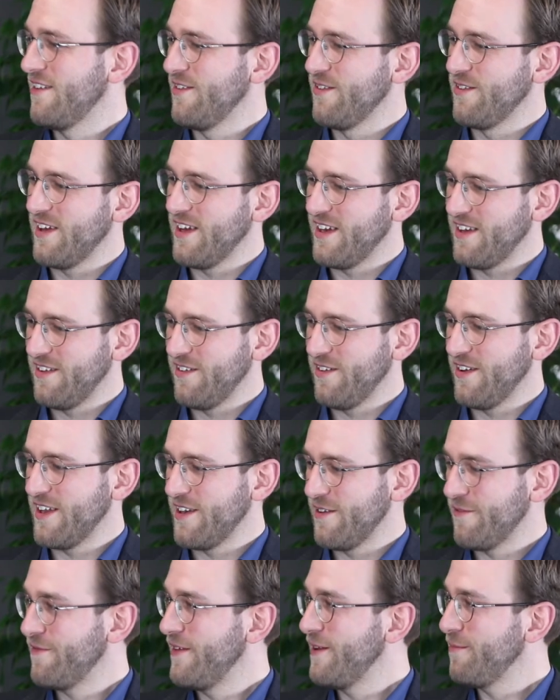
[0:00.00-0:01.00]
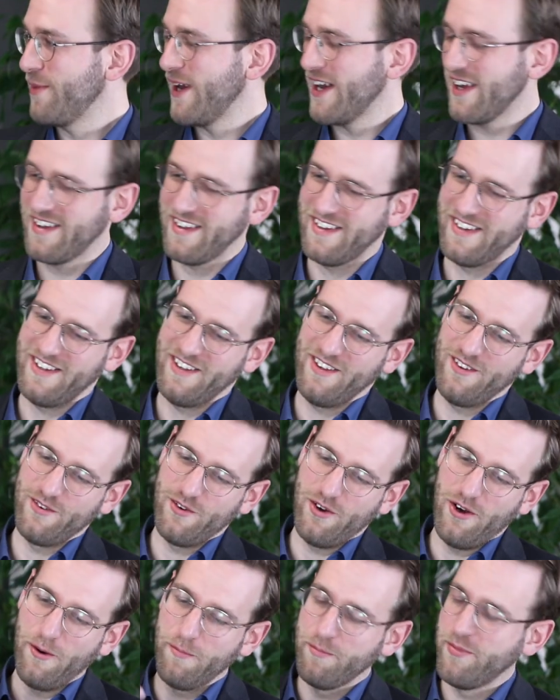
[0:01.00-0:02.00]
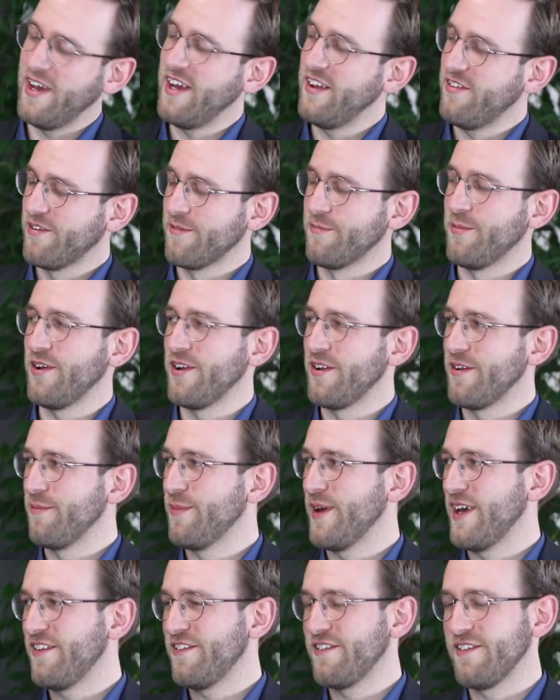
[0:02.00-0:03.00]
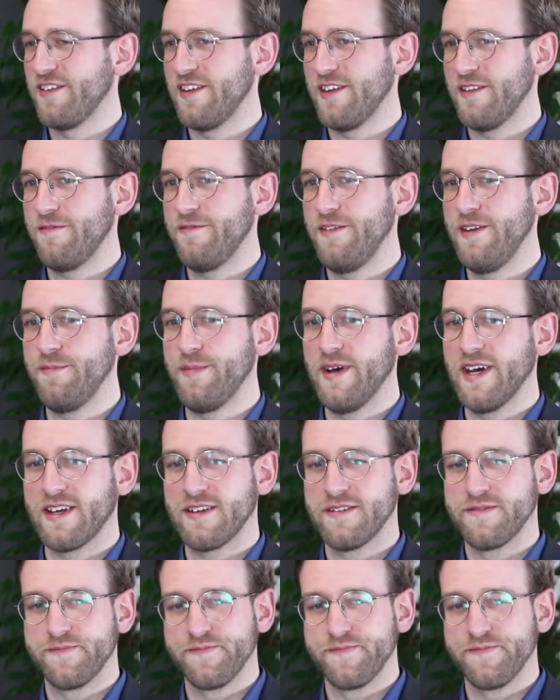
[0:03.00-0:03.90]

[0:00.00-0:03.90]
you get the feedback, and then you update your model based on that feedback.